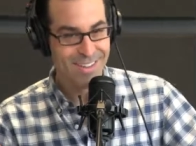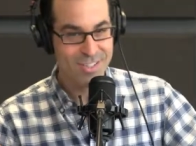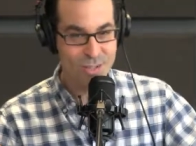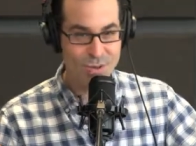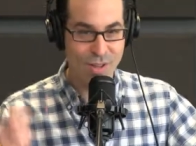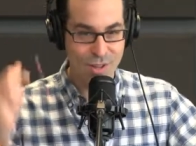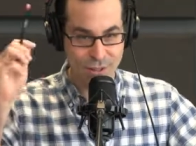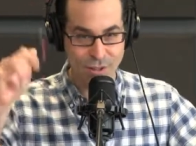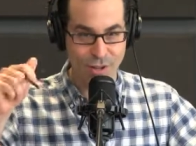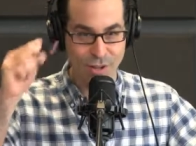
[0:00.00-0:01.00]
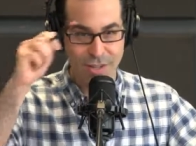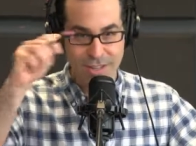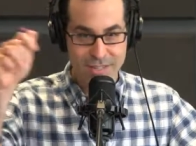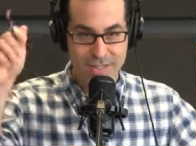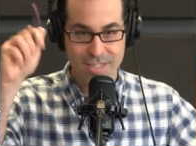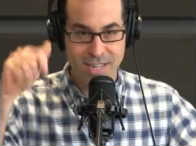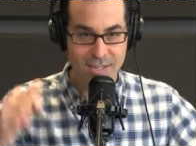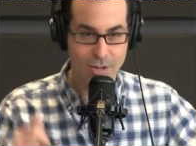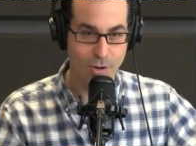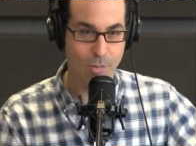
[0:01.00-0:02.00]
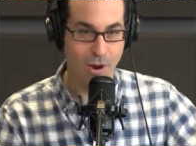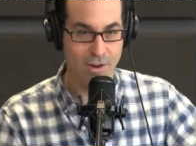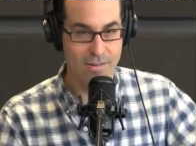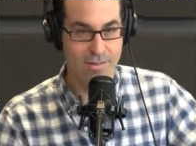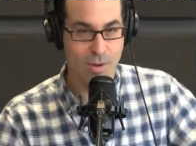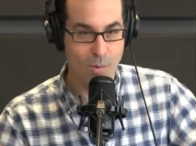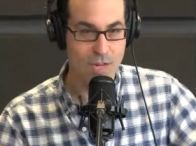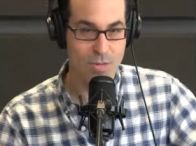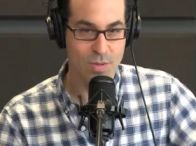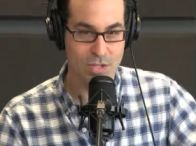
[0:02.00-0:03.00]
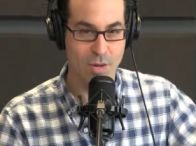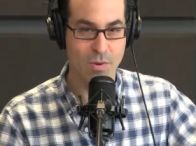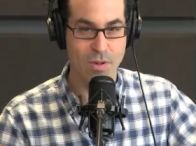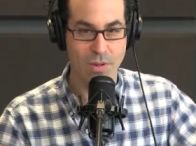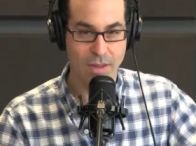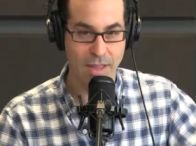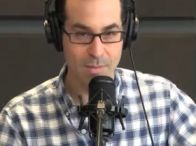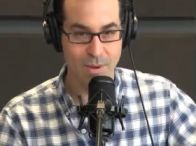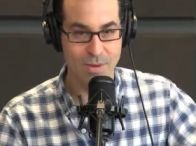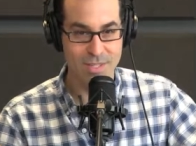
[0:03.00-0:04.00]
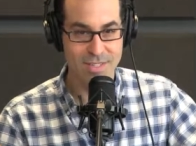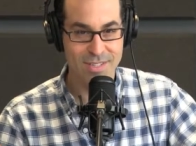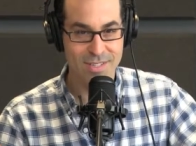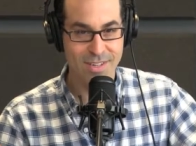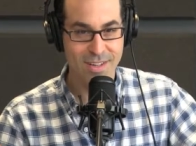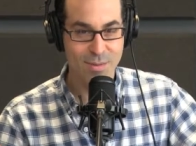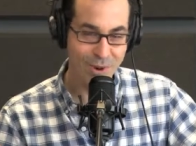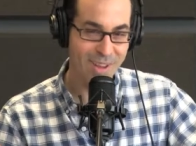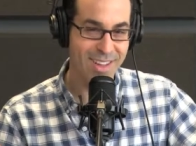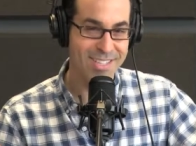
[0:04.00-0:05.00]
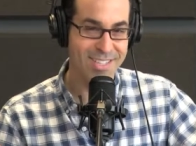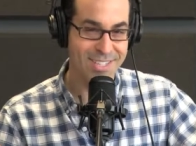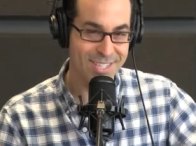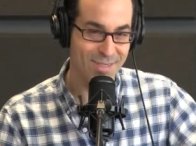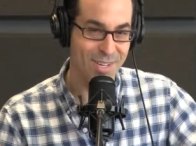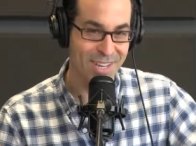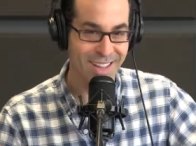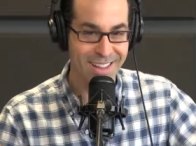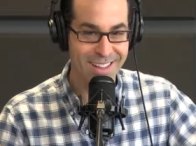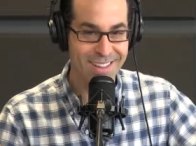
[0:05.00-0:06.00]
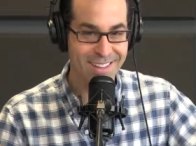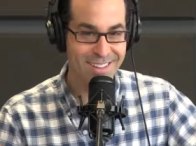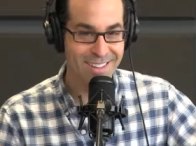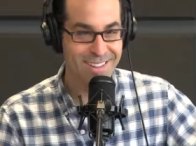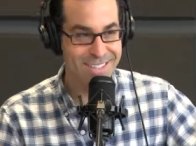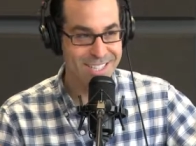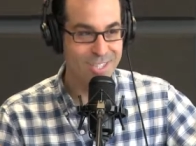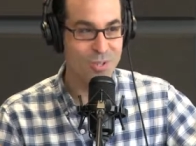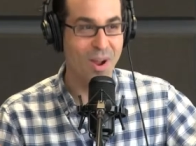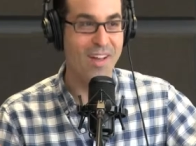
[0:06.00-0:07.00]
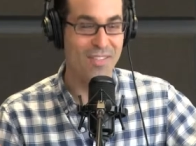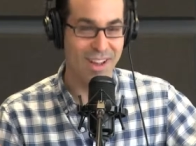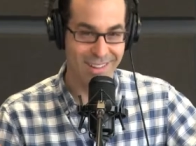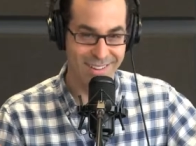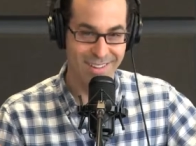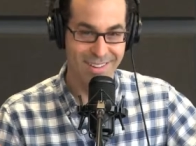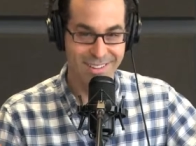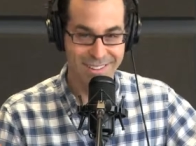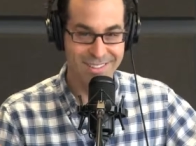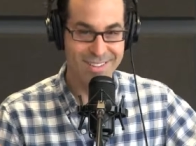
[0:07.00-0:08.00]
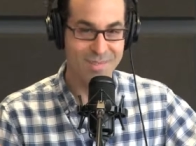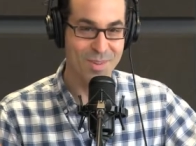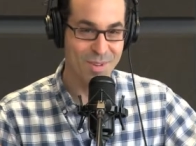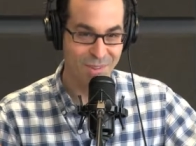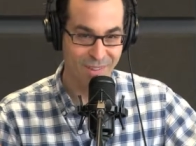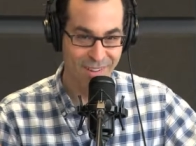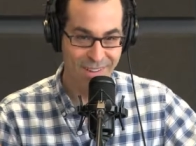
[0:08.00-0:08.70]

Let's draw the little tic-tac-toe bar and I'll watch which number you look at most because we're going to get you in something today. See you drive out of here. Something new.